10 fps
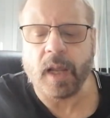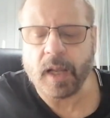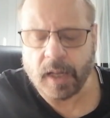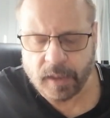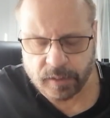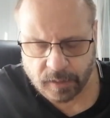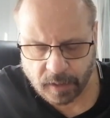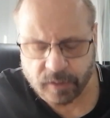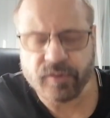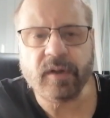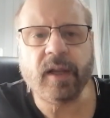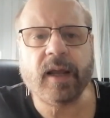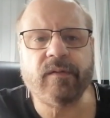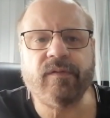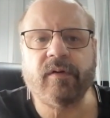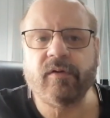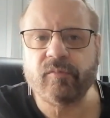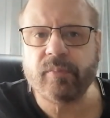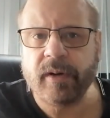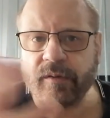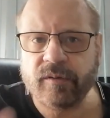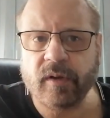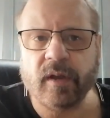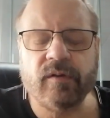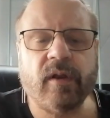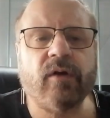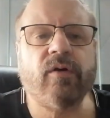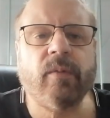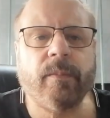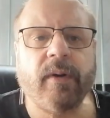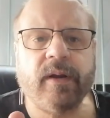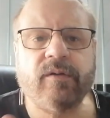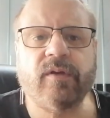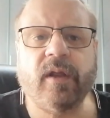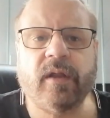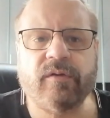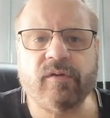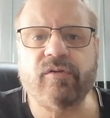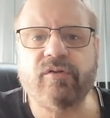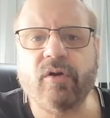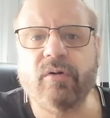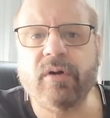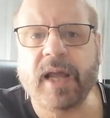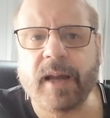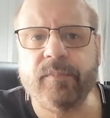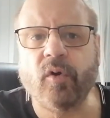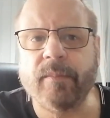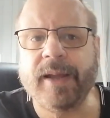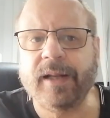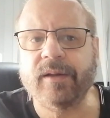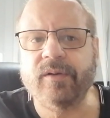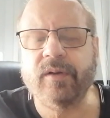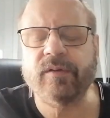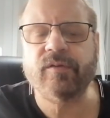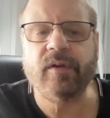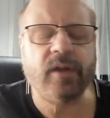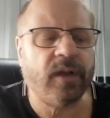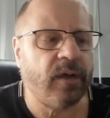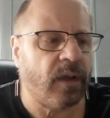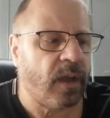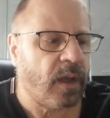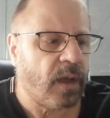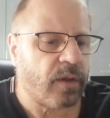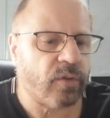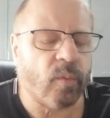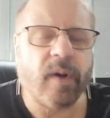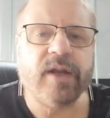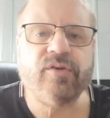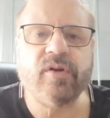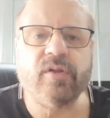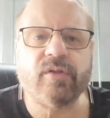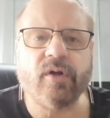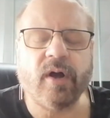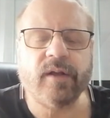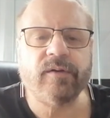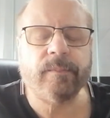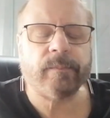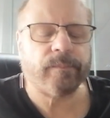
And she had various brain scans, and her brain scans showed abnormalities in the way she thought.